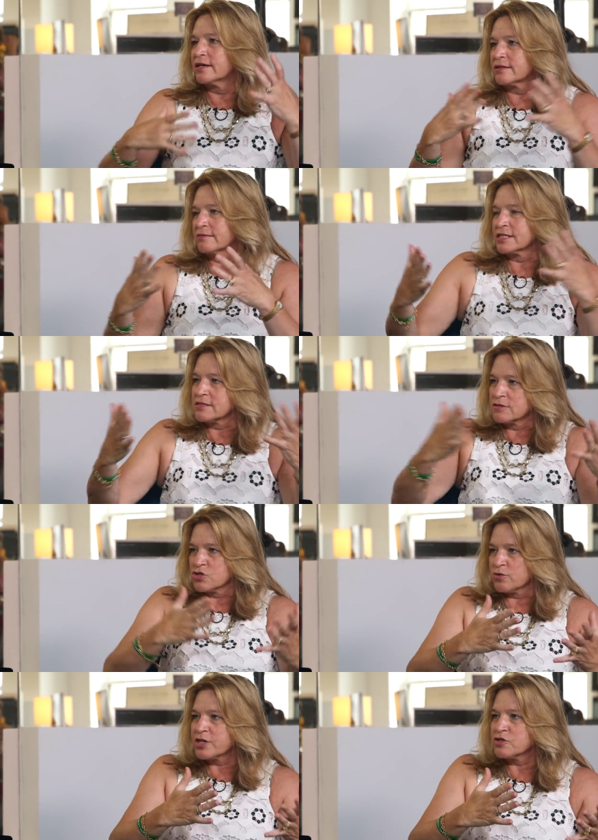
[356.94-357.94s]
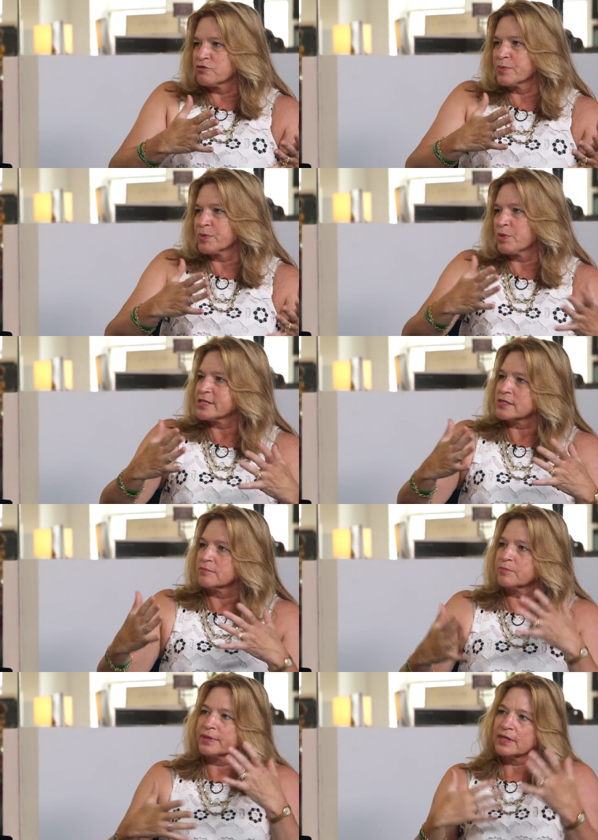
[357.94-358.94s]
it gets its direction from the
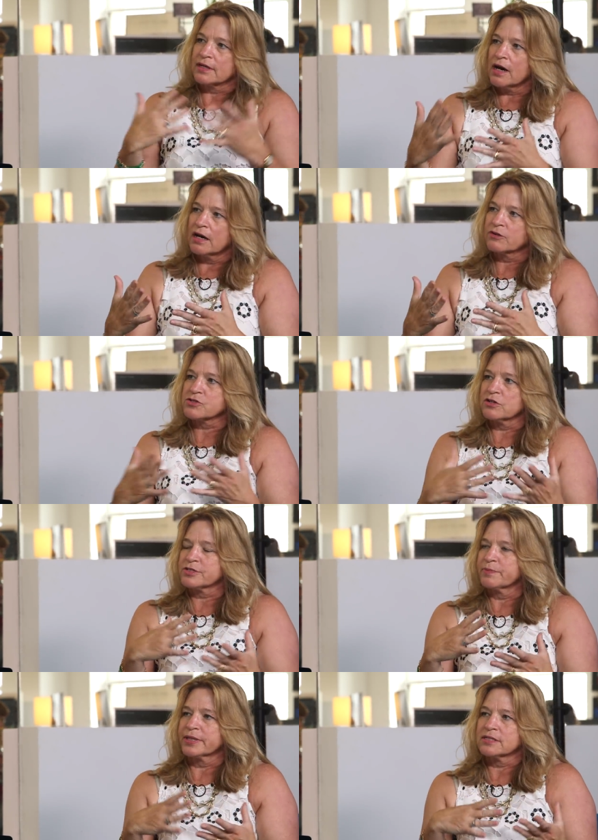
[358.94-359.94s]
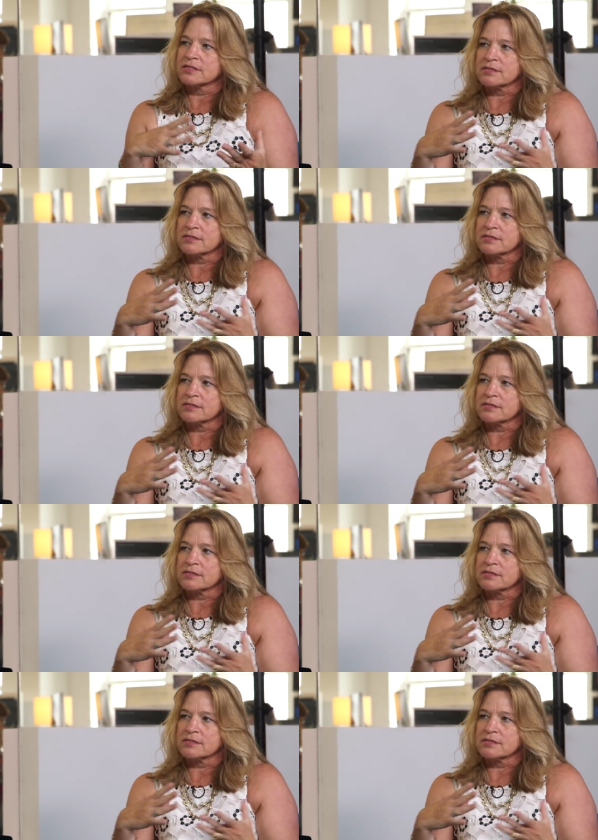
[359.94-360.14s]
president, but then Congress ultimately